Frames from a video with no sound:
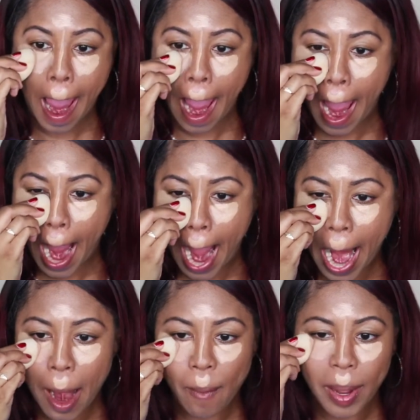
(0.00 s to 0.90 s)
and
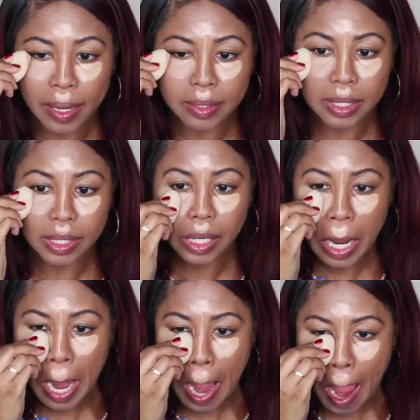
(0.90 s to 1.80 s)
kind of pounce it
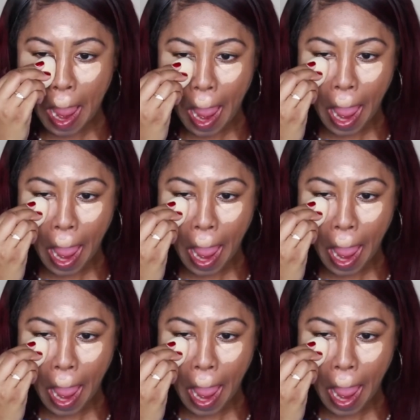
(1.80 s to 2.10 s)
in.